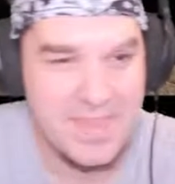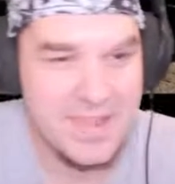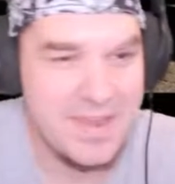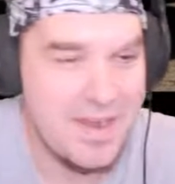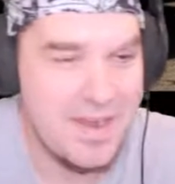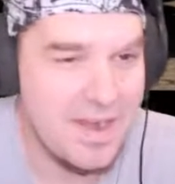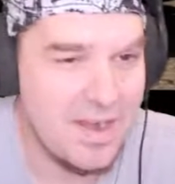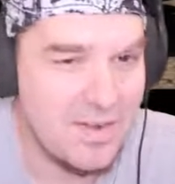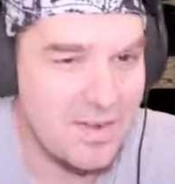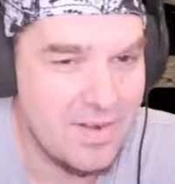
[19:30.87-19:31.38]

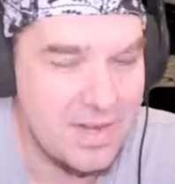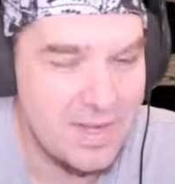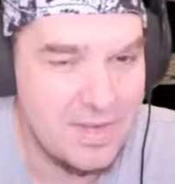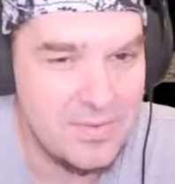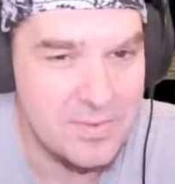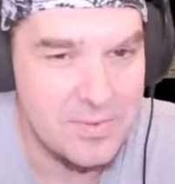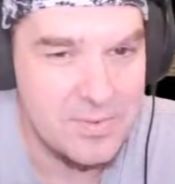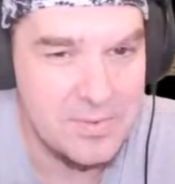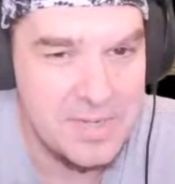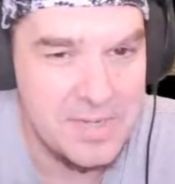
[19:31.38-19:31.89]
All right,
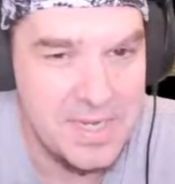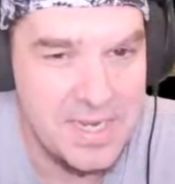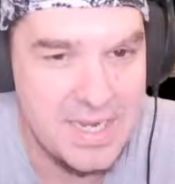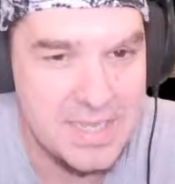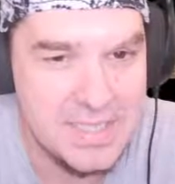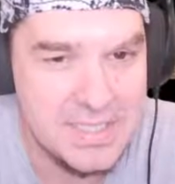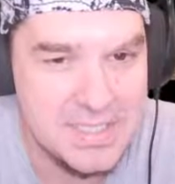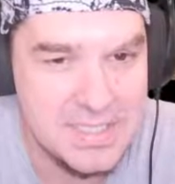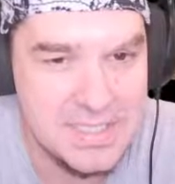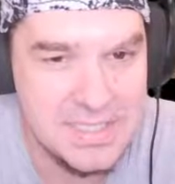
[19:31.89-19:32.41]
where are we
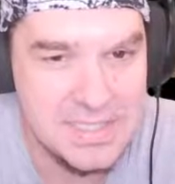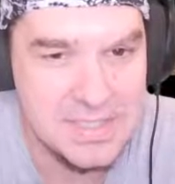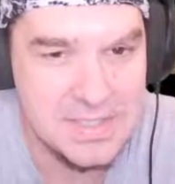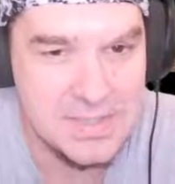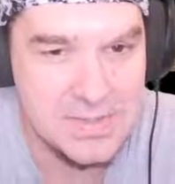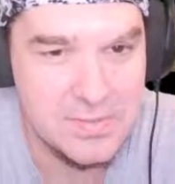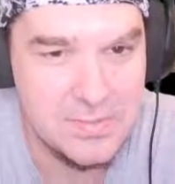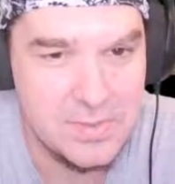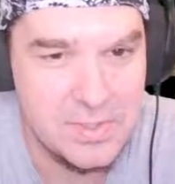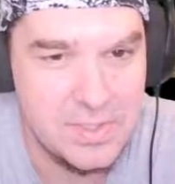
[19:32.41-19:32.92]
at?
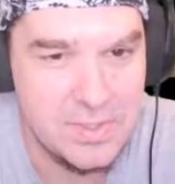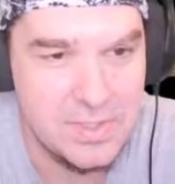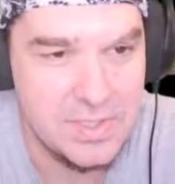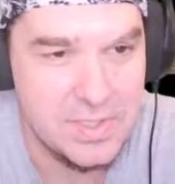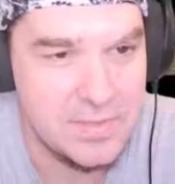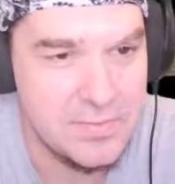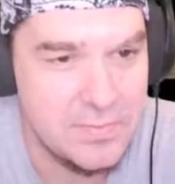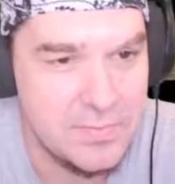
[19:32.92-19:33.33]
We are in